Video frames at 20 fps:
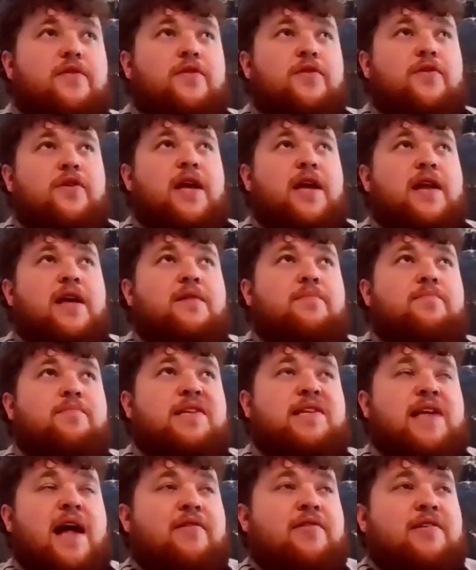of looking at
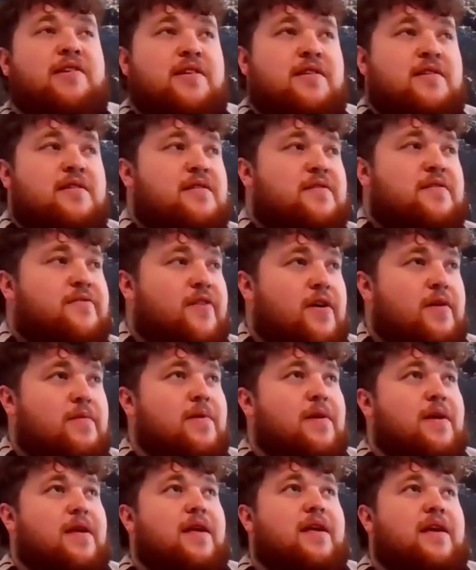Saracens for
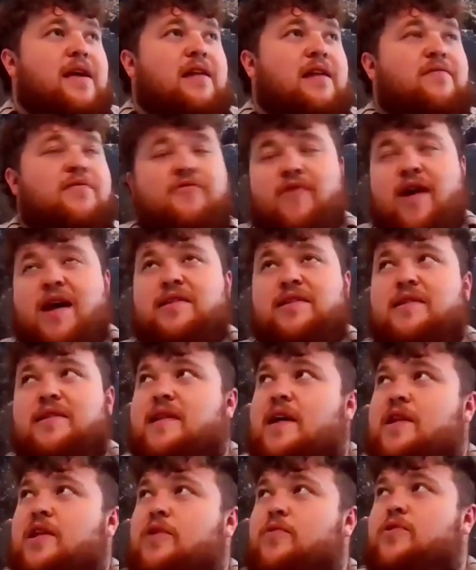kind of the rest of the
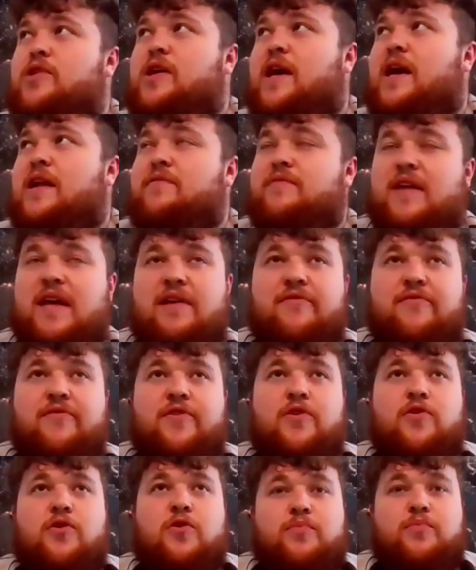side, who would you kind of give
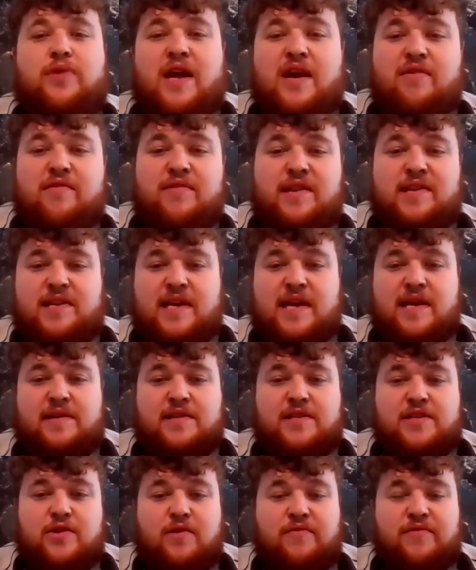your player of the
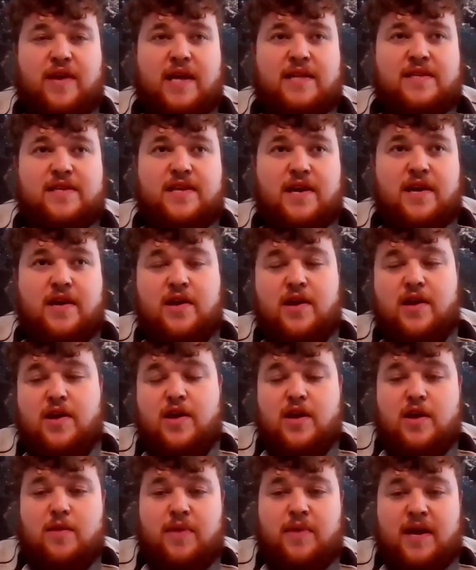season to if you had to
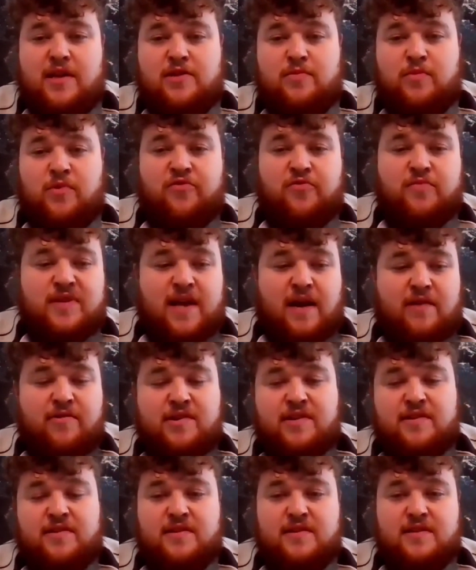pick someone from
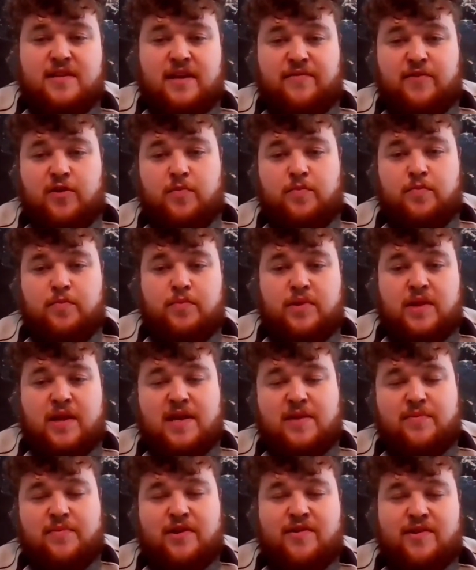Saracens to give your
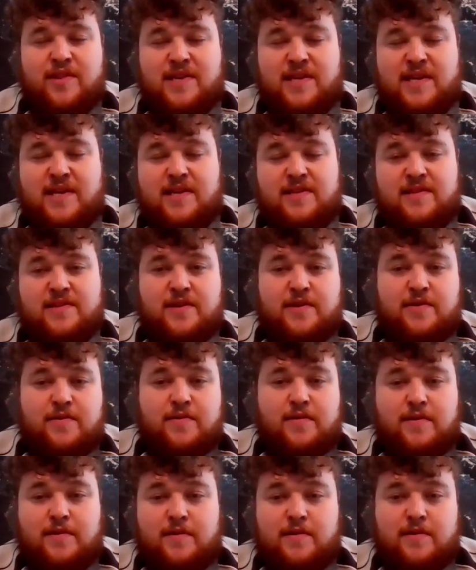players player of the season to?